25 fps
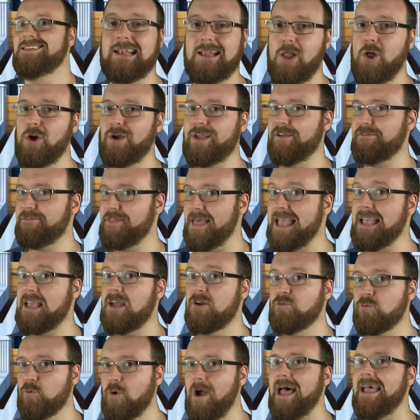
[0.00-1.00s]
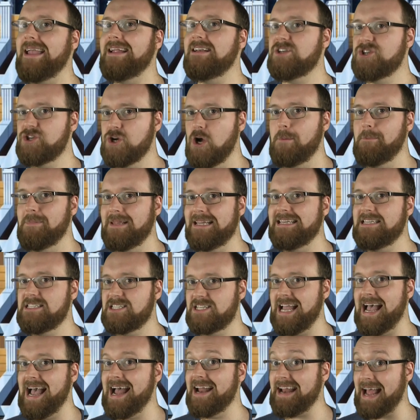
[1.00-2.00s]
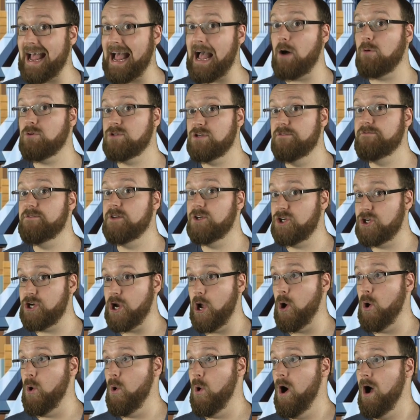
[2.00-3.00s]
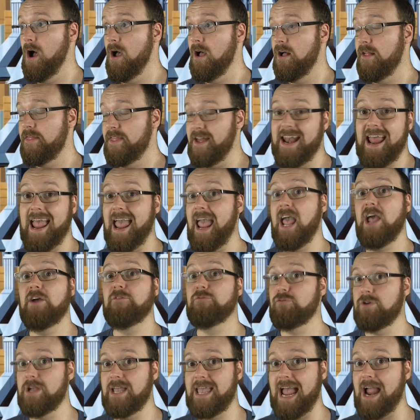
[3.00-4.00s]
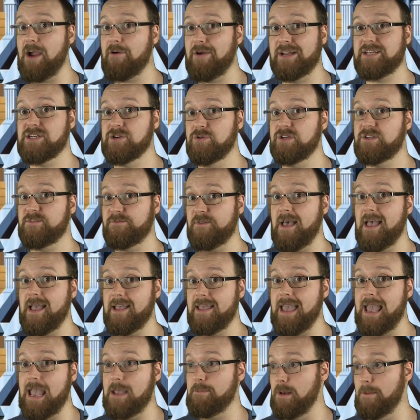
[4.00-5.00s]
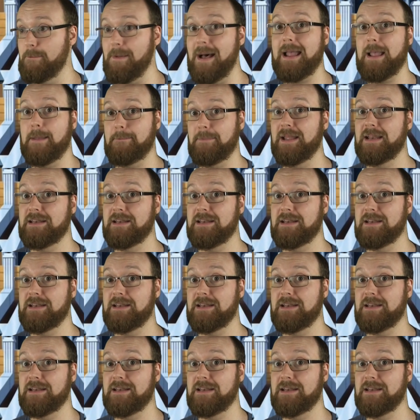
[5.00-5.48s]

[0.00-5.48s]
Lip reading: And look, if they can write Chumley's dad out of the show, then every character is fair game, in my